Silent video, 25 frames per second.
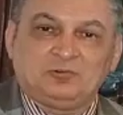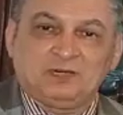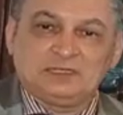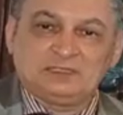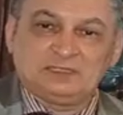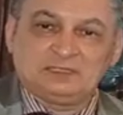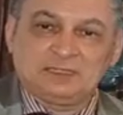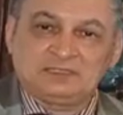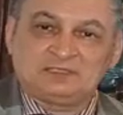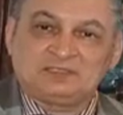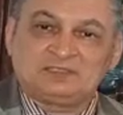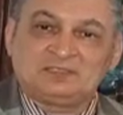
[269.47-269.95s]
why
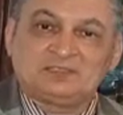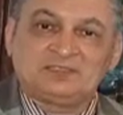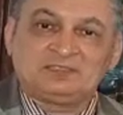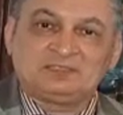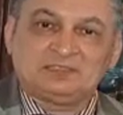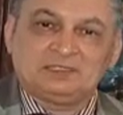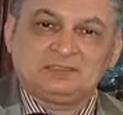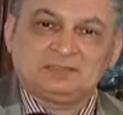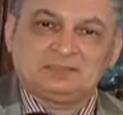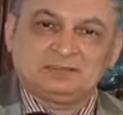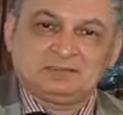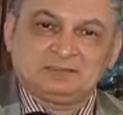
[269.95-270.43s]
not
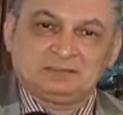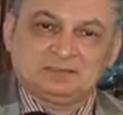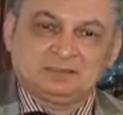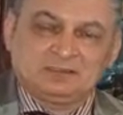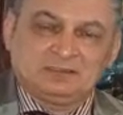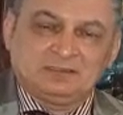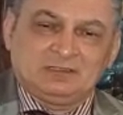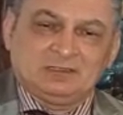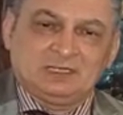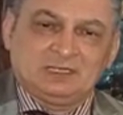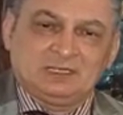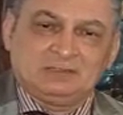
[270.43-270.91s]
read
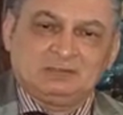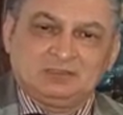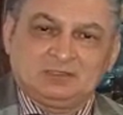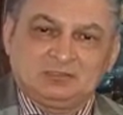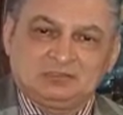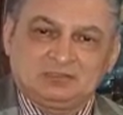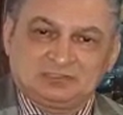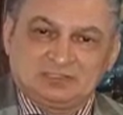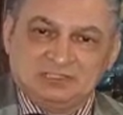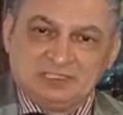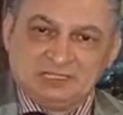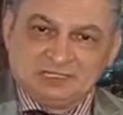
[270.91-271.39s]

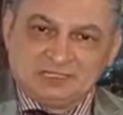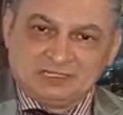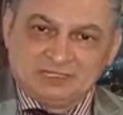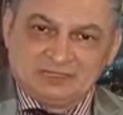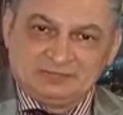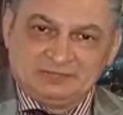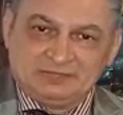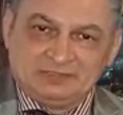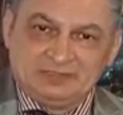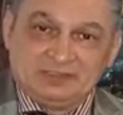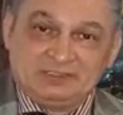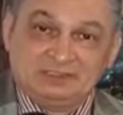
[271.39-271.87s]
about
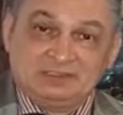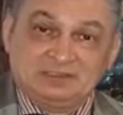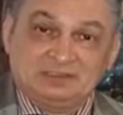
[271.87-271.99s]
geography in